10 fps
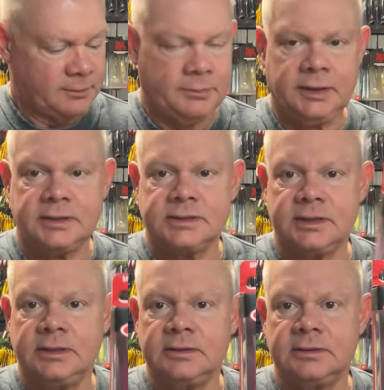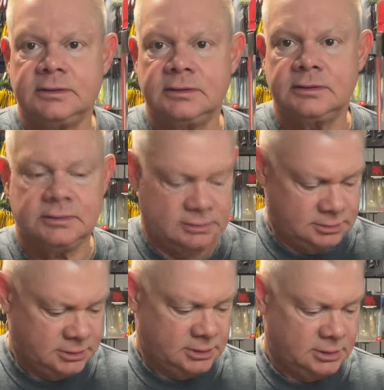Pinkasint
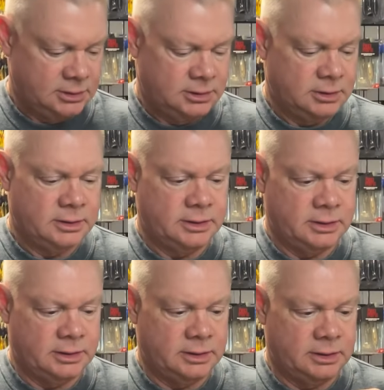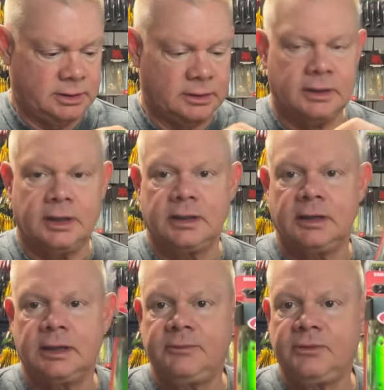and the Hot Lime.